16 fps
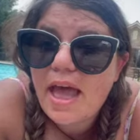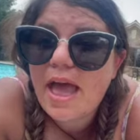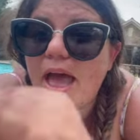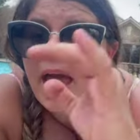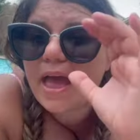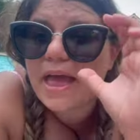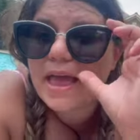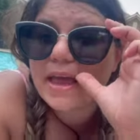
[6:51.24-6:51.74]

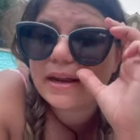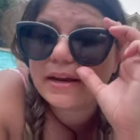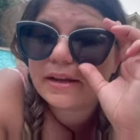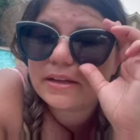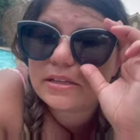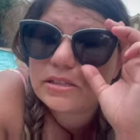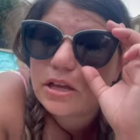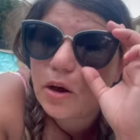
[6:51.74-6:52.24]
And
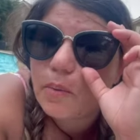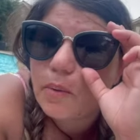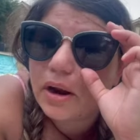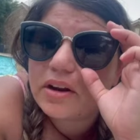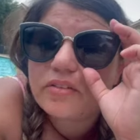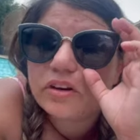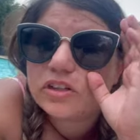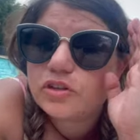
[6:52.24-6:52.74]
so one
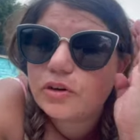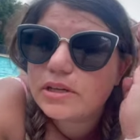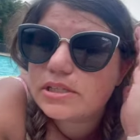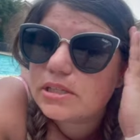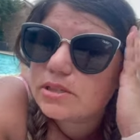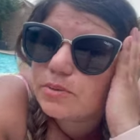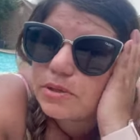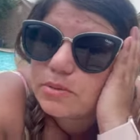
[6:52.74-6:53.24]
of her
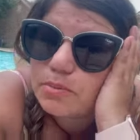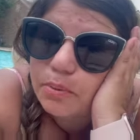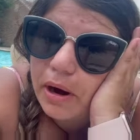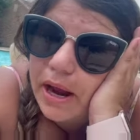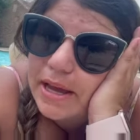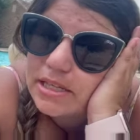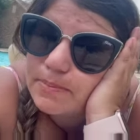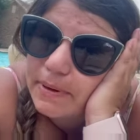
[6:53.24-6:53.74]
choices was
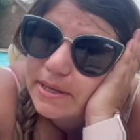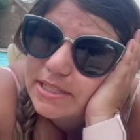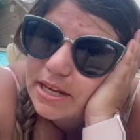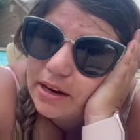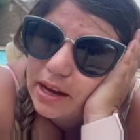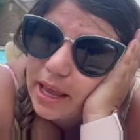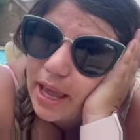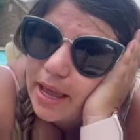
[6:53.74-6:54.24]
Pris by
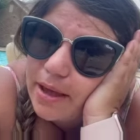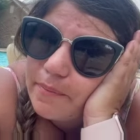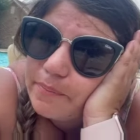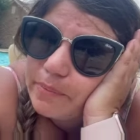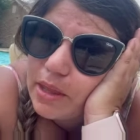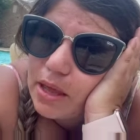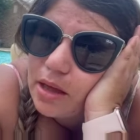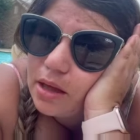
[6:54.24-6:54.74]
Sarah Kate,
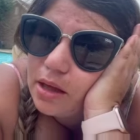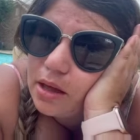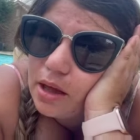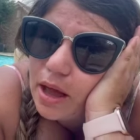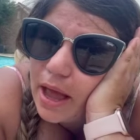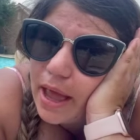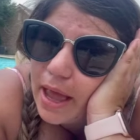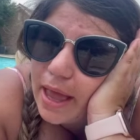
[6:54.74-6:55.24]

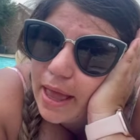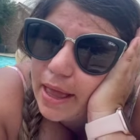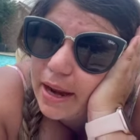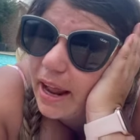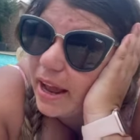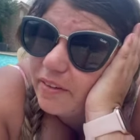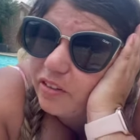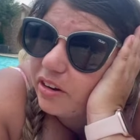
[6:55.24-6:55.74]
and
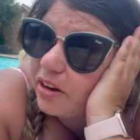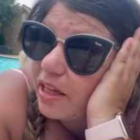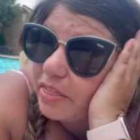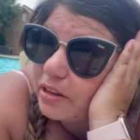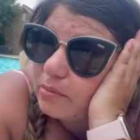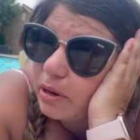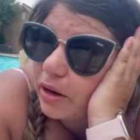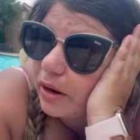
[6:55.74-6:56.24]
I have heard
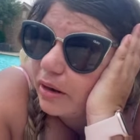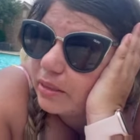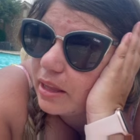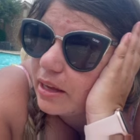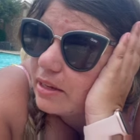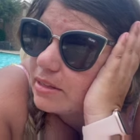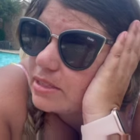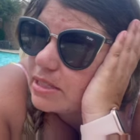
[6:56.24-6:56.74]
nothing but great
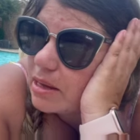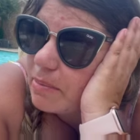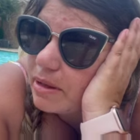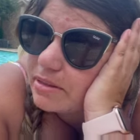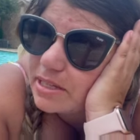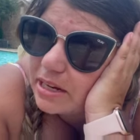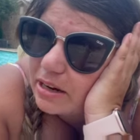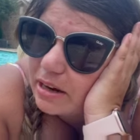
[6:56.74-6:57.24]
things
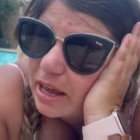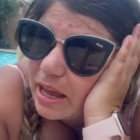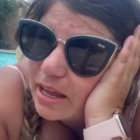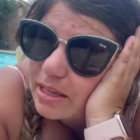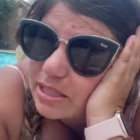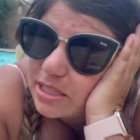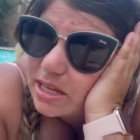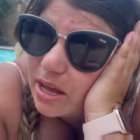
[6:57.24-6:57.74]
about Sarah Kate,
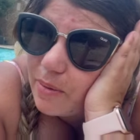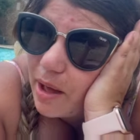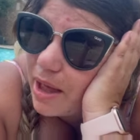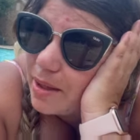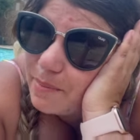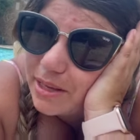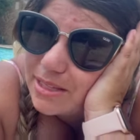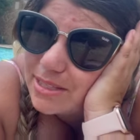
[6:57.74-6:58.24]
so I
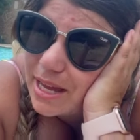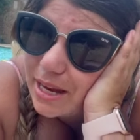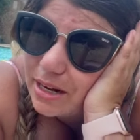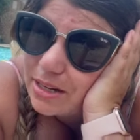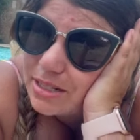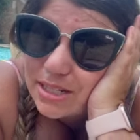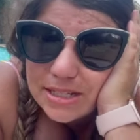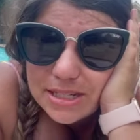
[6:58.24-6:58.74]
am
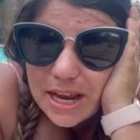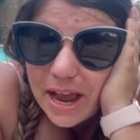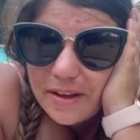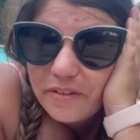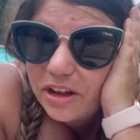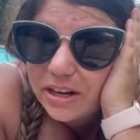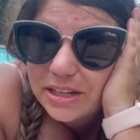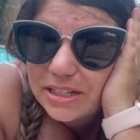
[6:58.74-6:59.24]
excited to dive
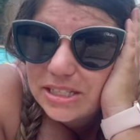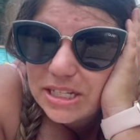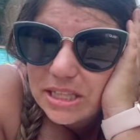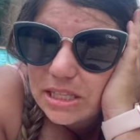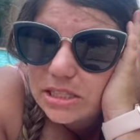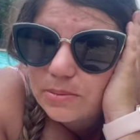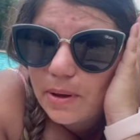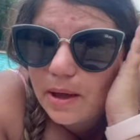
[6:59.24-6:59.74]
on into
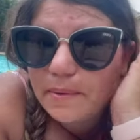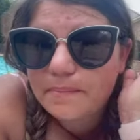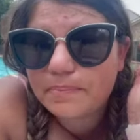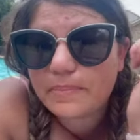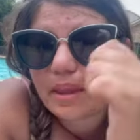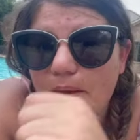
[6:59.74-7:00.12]
this one.